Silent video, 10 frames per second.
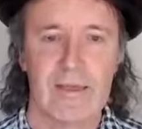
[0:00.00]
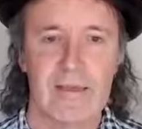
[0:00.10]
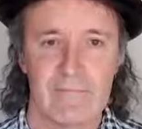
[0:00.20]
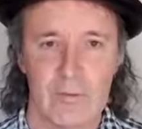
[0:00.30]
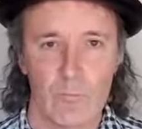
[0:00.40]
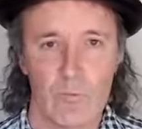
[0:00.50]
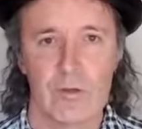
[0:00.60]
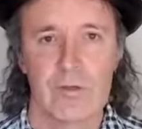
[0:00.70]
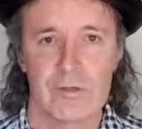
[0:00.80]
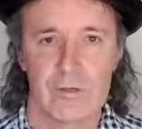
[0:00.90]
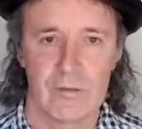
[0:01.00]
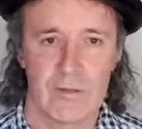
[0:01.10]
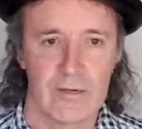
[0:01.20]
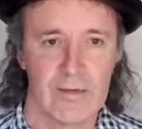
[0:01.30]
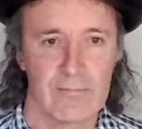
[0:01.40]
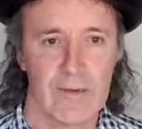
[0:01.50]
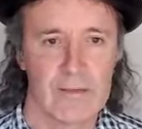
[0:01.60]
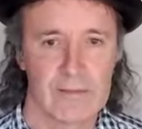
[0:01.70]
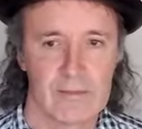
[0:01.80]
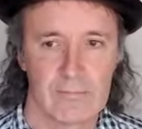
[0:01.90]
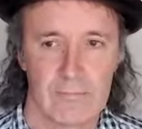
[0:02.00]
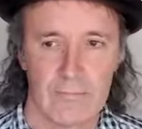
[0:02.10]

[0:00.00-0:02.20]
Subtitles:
even worse than Hamas.